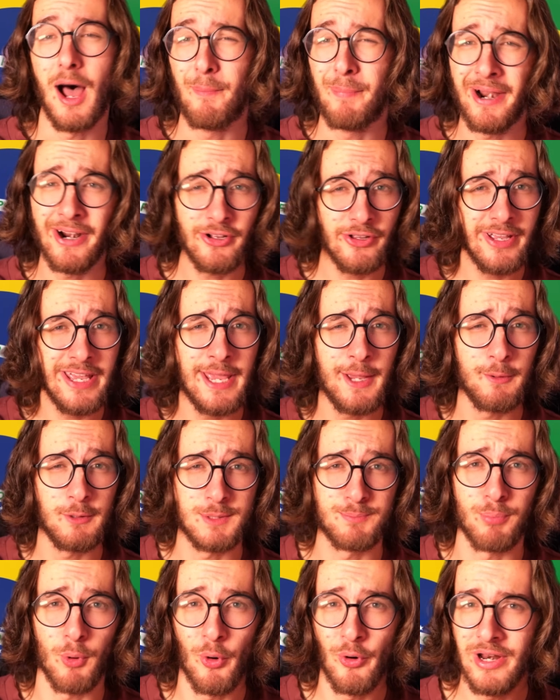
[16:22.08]
Apparently he
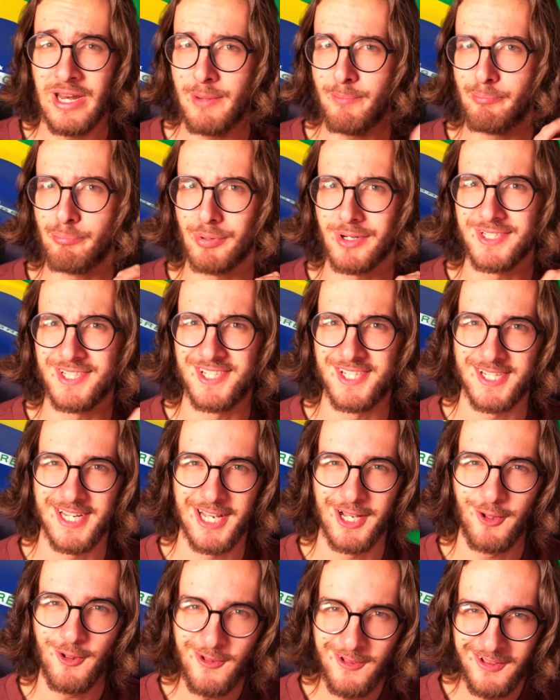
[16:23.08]
was born in
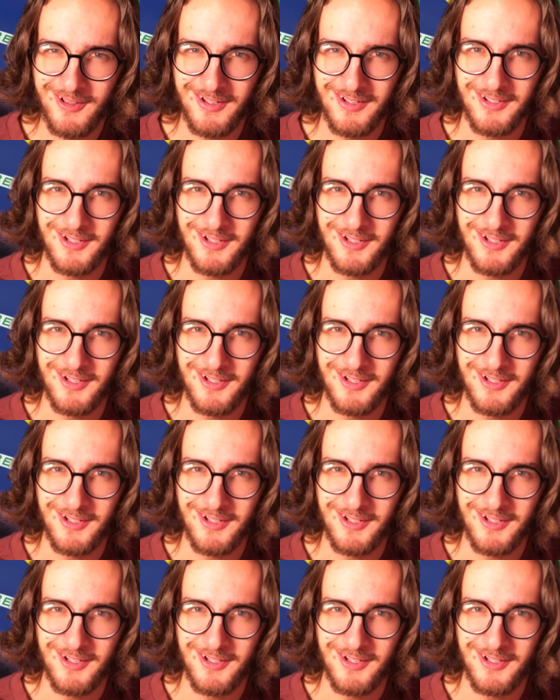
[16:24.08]
Brazil,